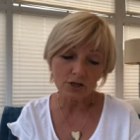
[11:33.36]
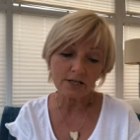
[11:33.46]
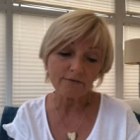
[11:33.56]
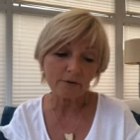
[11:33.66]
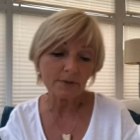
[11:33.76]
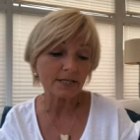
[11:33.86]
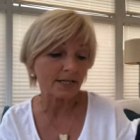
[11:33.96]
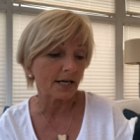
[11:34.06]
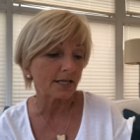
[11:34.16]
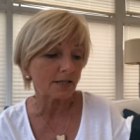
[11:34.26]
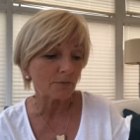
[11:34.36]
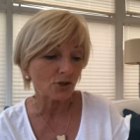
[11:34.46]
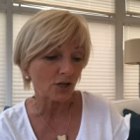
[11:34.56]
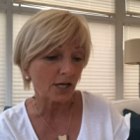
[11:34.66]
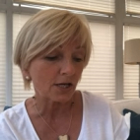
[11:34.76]
from the side of the
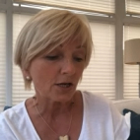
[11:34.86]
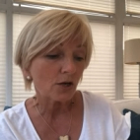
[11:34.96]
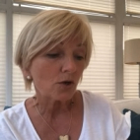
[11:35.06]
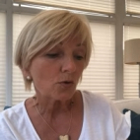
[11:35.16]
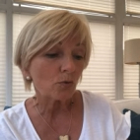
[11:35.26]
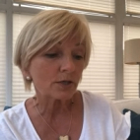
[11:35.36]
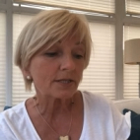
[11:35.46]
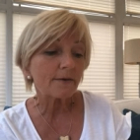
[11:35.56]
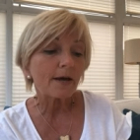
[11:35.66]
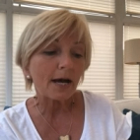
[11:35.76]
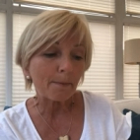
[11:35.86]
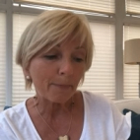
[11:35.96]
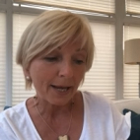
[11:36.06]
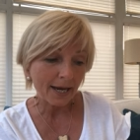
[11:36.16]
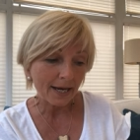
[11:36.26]
machine was a
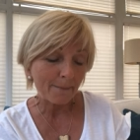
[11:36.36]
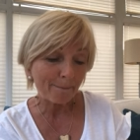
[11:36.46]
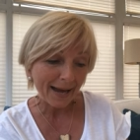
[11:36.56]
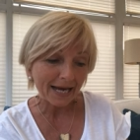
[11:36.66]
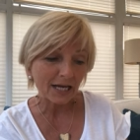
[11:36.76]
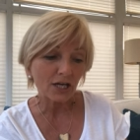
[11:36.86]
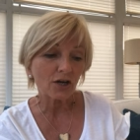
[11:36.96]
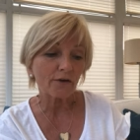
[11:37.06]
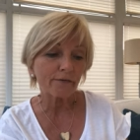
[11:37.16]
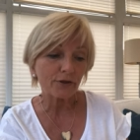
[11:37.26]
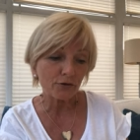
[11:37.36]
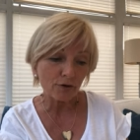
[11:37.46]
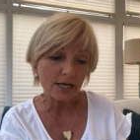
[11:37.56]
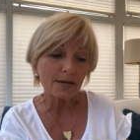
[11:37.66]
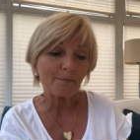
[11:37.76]
bank of
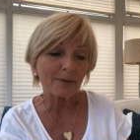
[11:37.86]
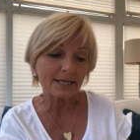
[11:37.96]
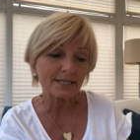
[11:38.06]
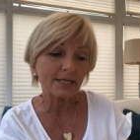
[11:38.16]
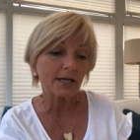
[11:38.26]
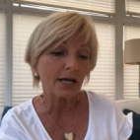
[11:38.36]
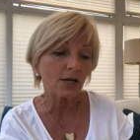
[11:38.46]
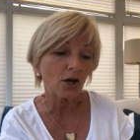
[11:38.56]
three piston-like